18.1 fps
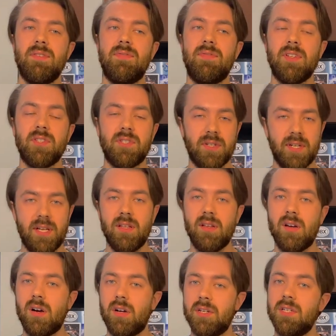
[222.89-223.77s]
filter it
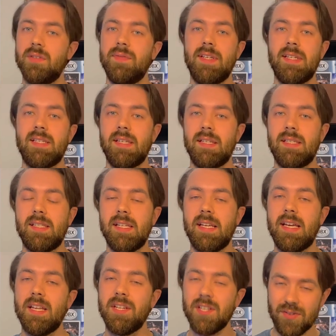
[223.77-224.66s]
on your
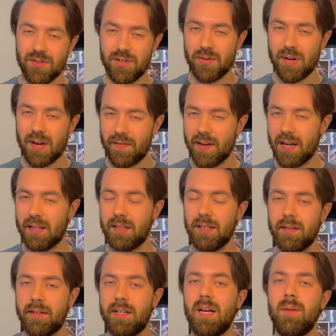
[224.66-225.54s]
V60, and you do have that
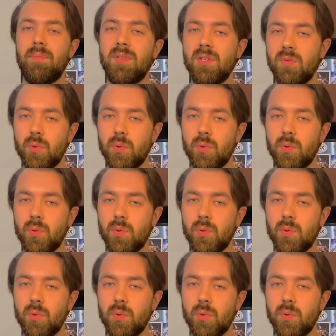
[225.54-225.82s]
clear cup.